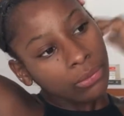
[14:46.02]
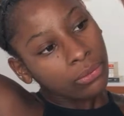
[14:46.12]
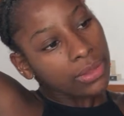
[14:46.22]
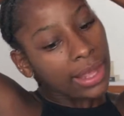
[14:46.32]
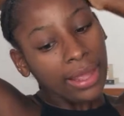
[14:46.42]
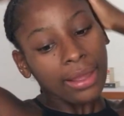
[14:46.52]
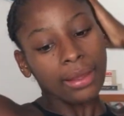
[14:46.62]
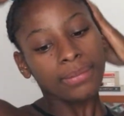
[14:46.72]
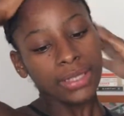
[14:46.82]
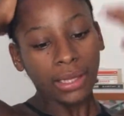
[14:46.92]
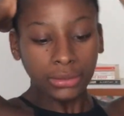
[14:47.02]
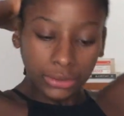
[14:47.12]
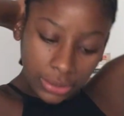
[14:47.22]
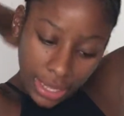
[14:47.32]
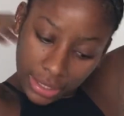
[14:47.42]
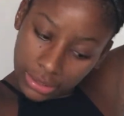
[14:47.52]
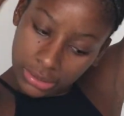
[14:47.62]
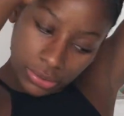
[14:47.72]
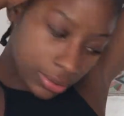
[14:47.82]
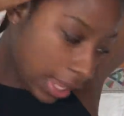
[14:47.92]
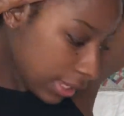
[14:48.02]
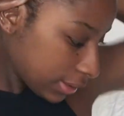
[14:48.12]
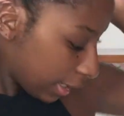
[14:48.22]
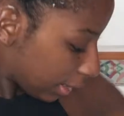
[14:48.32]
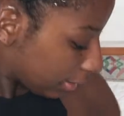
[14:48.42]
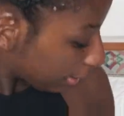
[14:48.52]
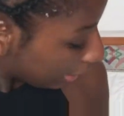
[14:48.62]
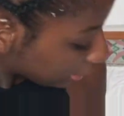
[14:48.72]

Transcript: all the hair comes out. So that is it. That